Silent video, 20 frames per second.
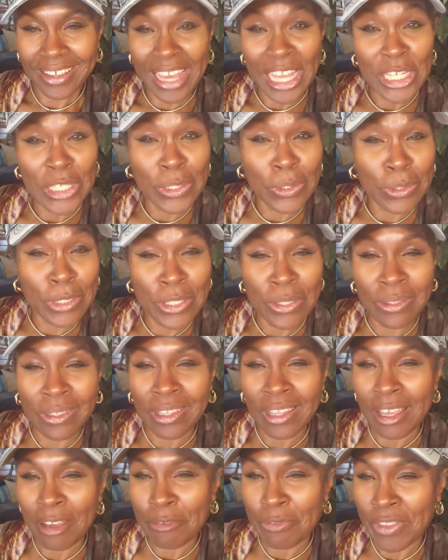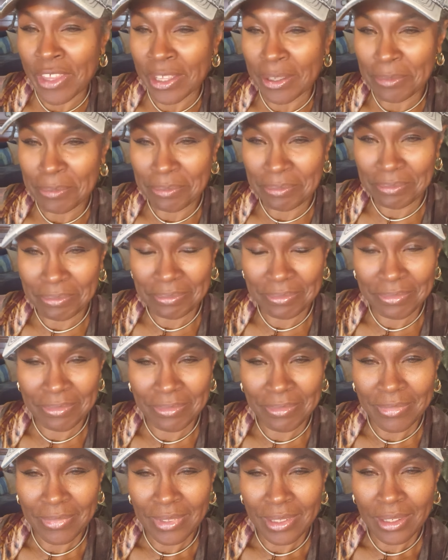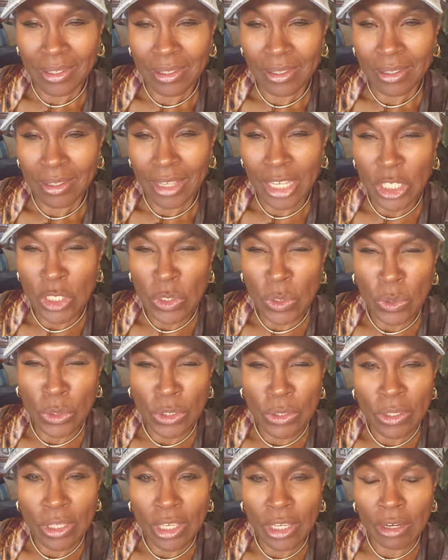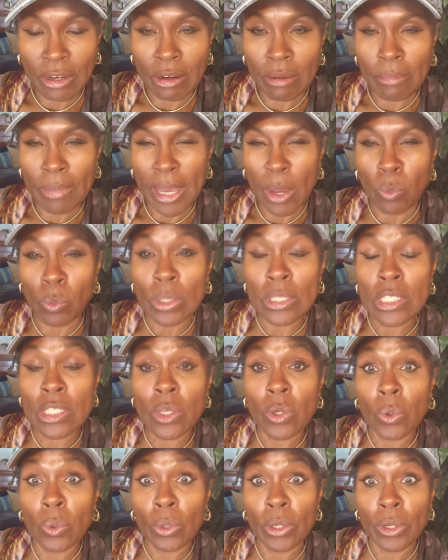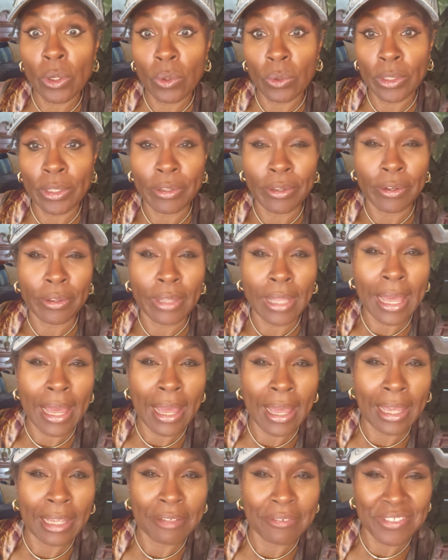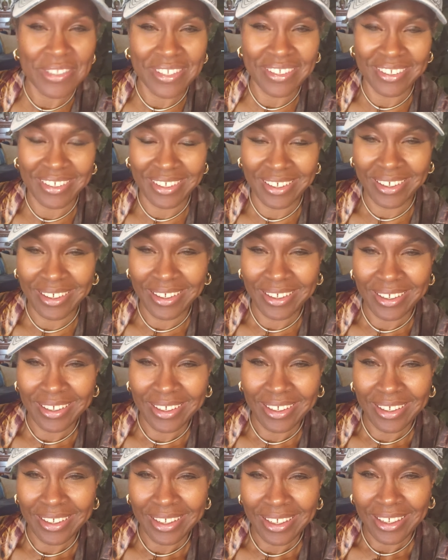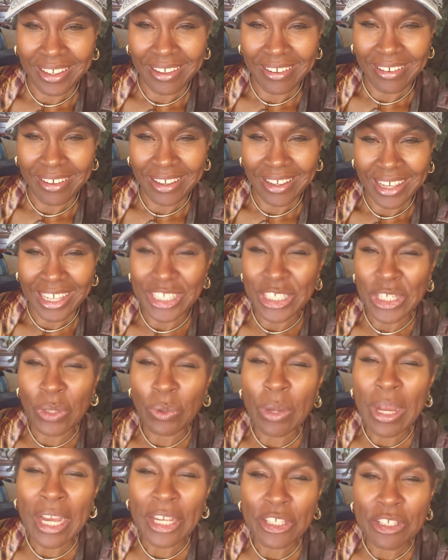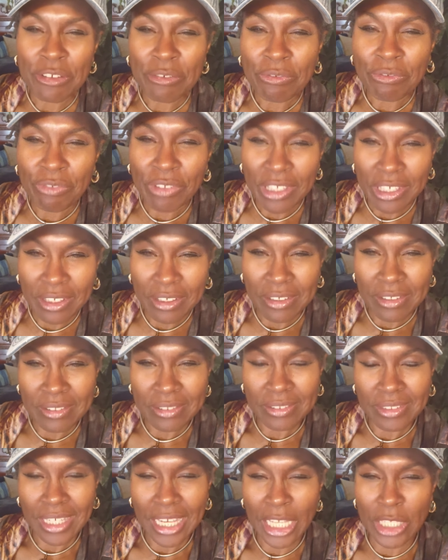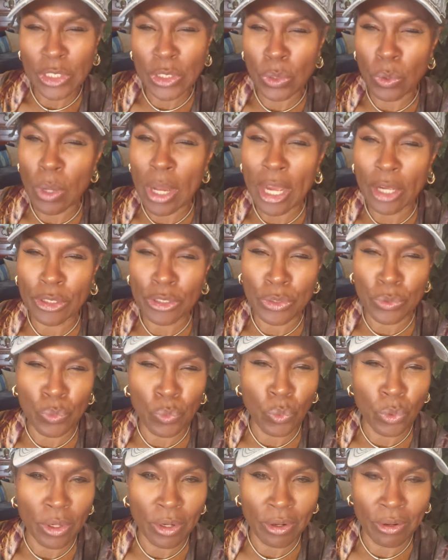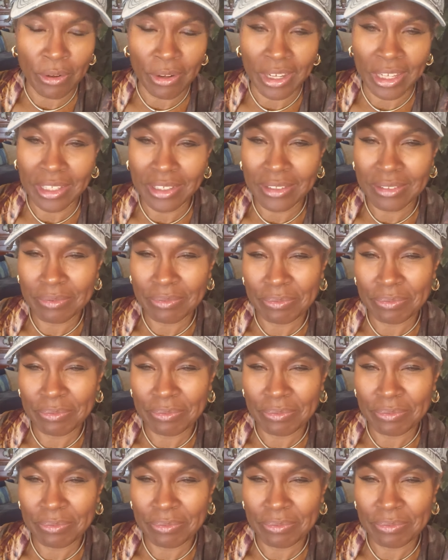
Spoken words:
I know you love them. I know you care about what's going on in their lives. I know how you feel. I know how you worry